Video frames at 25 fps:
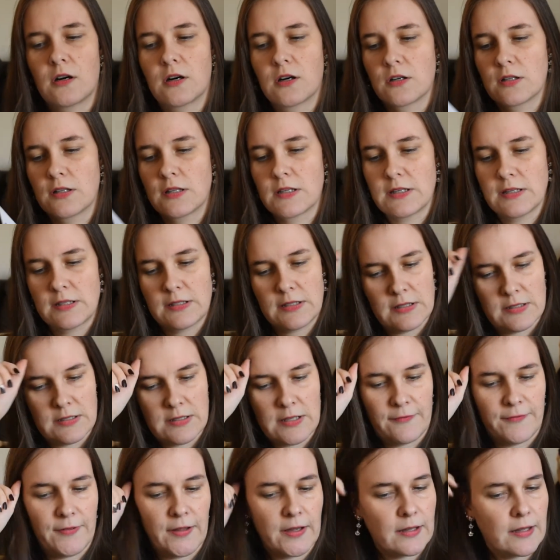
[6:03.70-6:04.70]
artists and
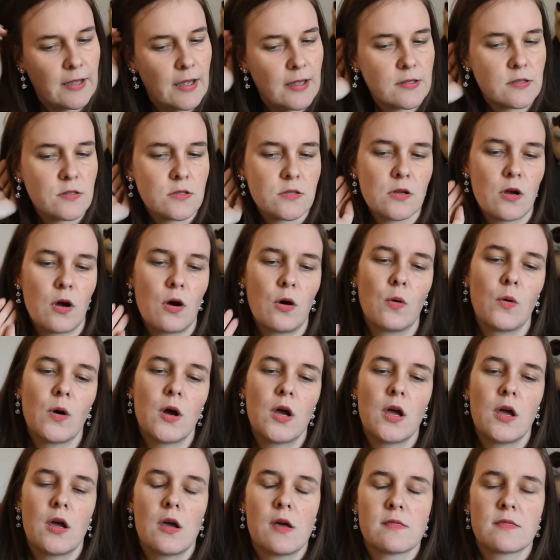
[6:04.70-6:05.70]
stuff like that. So
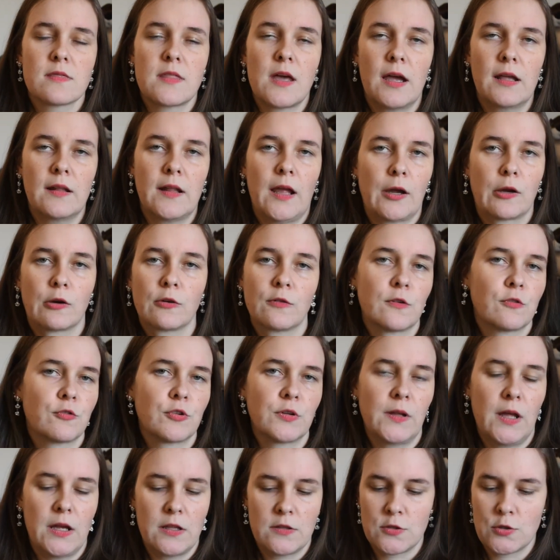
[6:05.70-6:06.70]
that I couldn't
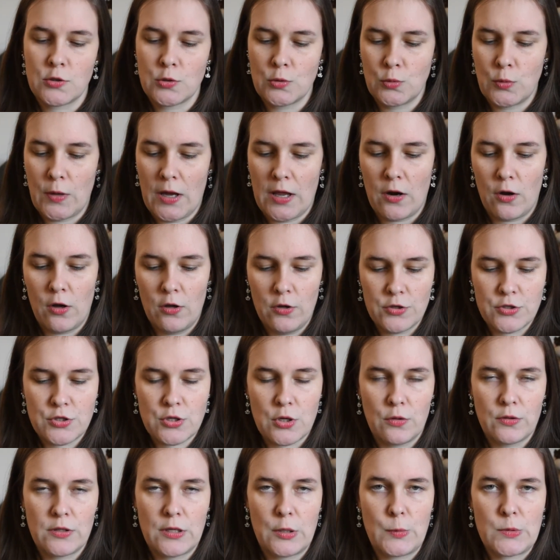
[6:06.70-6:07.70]
relate to at all.
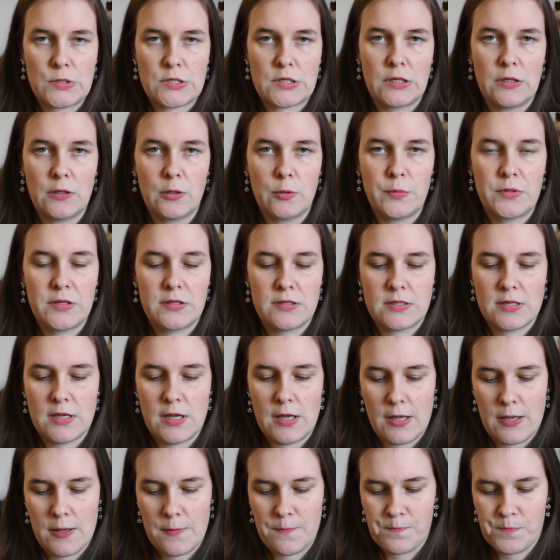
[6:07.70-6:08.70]
So that was a little bit...
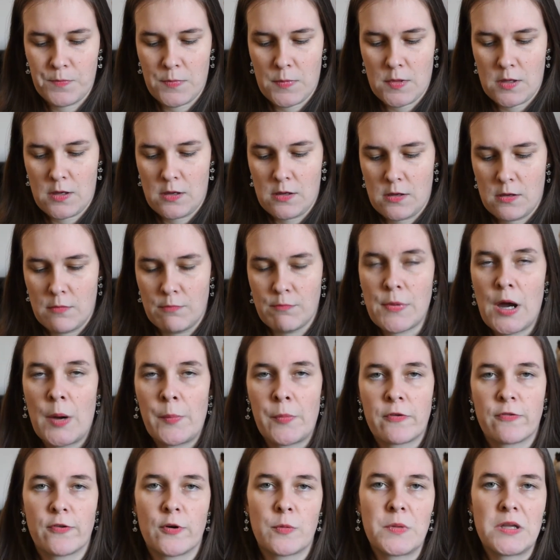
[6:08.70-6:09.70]

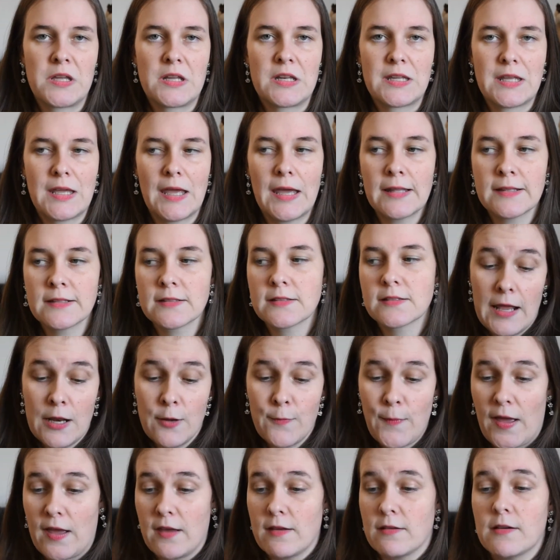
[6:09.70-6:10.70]
bummer for me in the end.
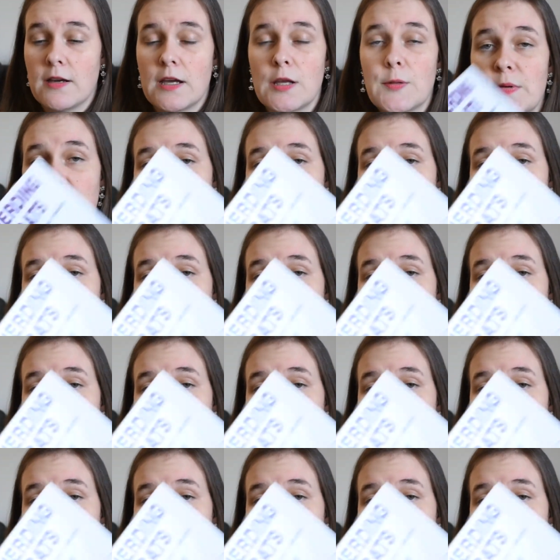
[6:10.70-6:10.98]
Anyway, it